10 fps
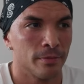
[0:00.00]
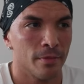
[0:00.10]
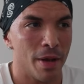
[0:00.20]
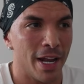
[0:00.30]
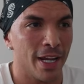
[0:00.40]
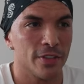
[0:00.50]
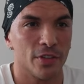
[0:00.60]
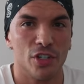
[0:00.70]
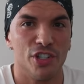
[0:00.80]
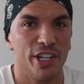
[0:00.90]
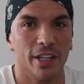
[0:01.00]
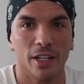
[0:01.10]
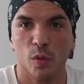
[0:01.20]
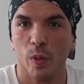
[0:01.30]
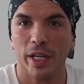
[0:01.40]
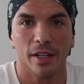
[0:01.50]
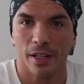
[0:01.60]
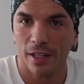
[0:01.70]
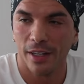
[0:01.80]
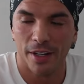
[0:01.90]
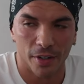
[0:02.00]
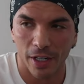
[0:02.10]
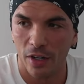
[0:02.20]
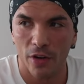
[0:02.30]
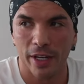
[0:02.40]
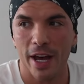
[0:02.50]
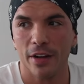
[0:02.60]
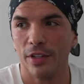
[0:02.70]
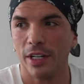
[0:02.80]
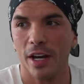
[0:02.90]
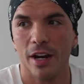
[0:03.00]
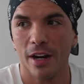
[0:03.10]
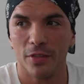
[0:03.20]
my legs were jiggly wiggly, literally going out of the car.